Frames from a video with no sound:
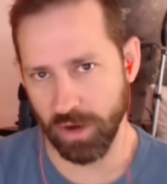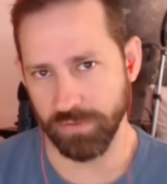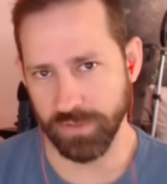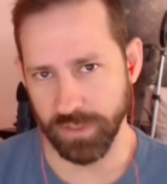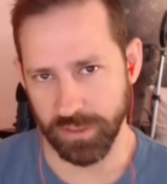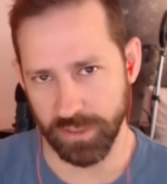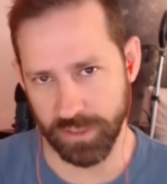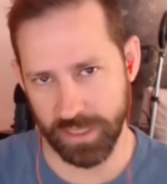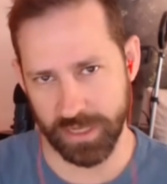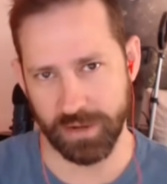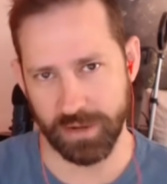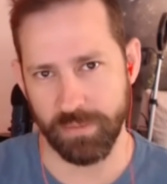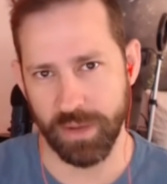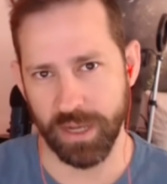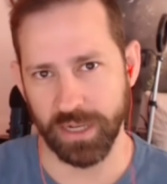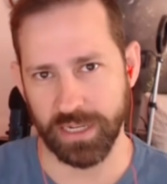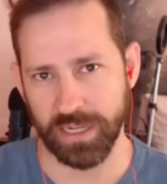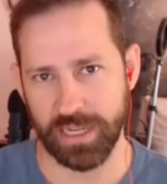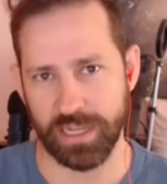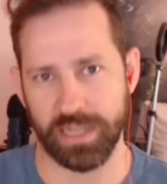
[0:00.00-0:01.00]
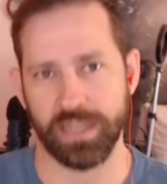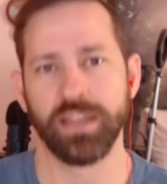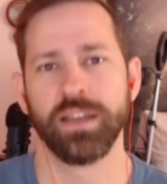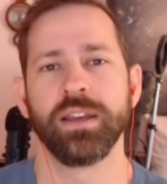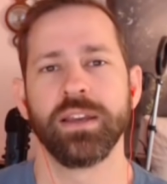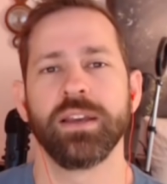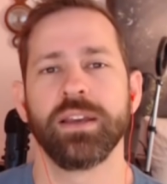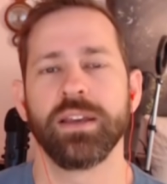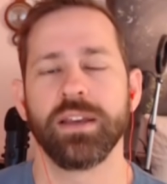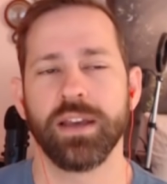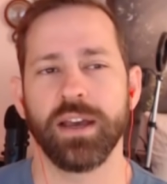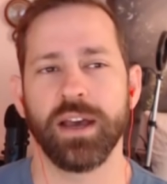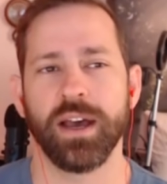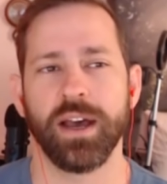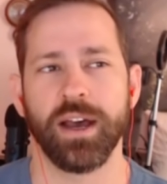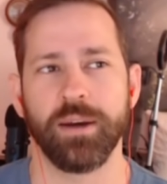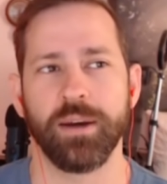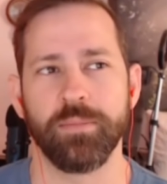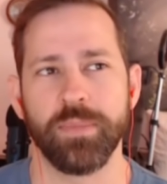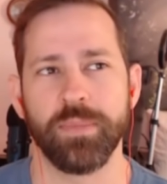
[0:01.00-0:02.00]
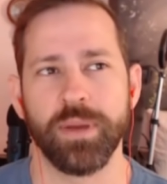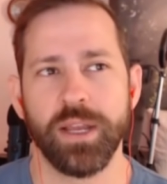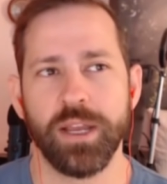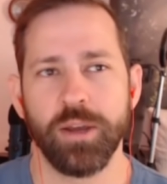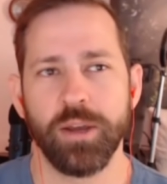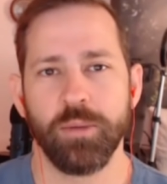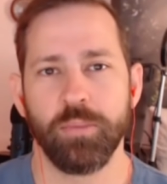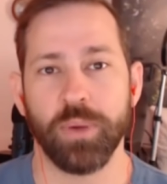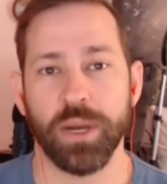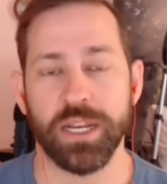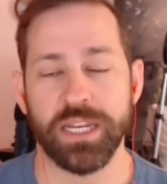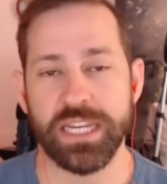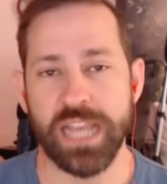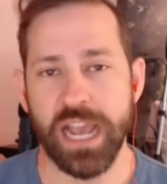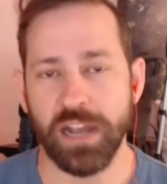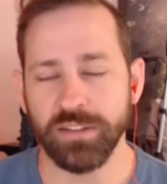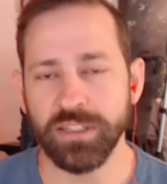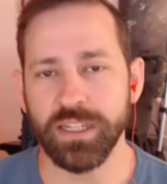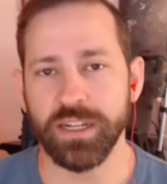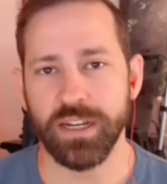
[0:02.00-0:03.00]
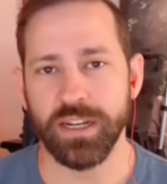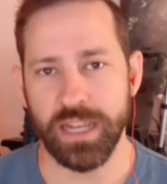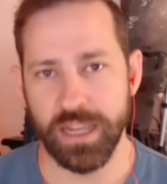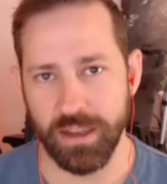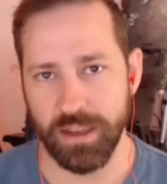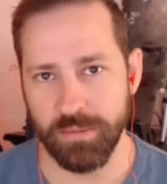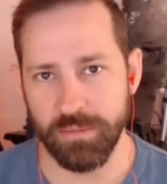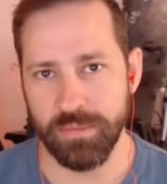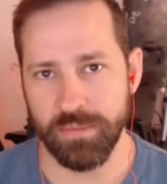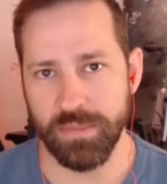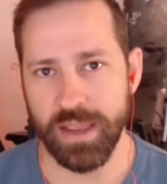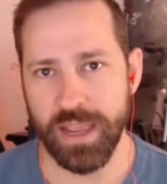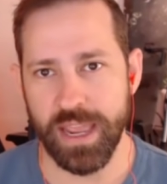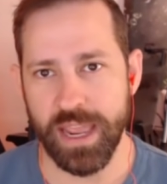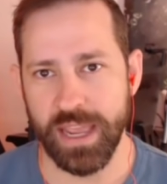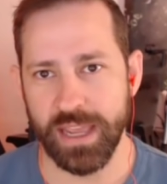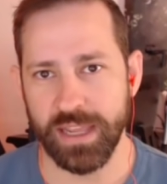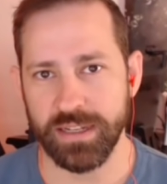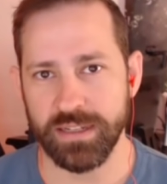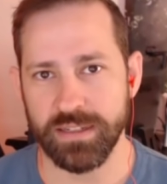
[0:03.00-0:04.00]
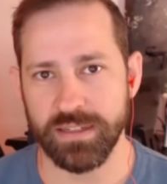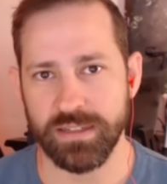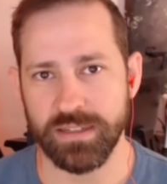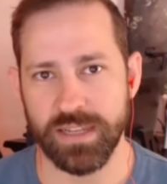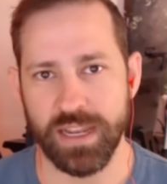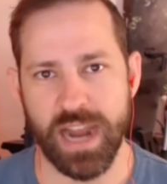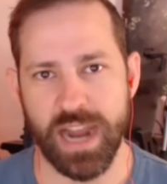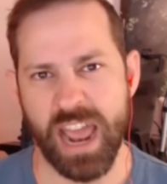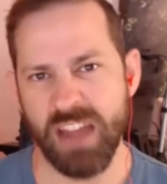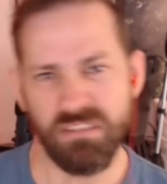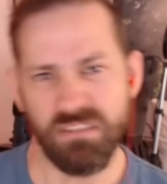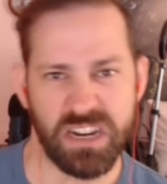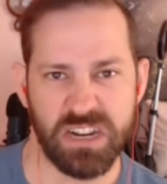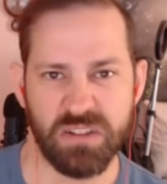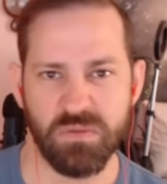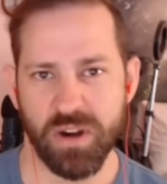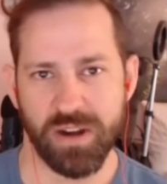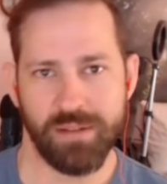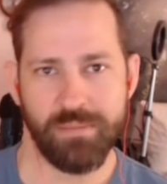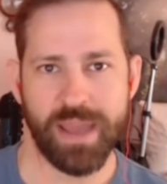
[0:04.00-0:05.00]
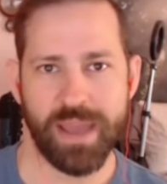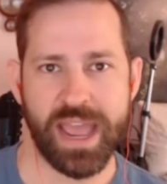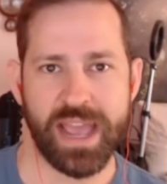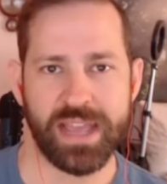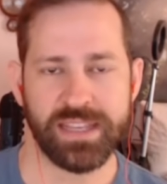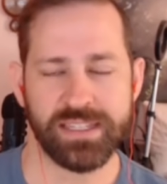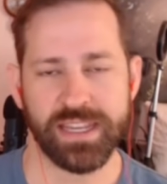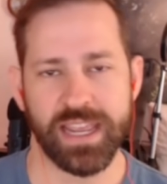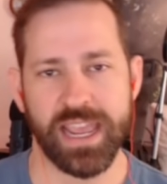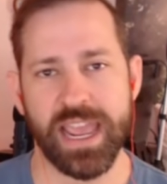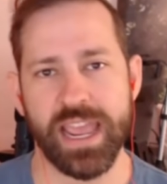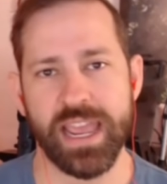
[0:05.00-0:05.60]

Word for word: carved to look like a monkey. Um, but yelled at him and said, "I don't need to wear a mask."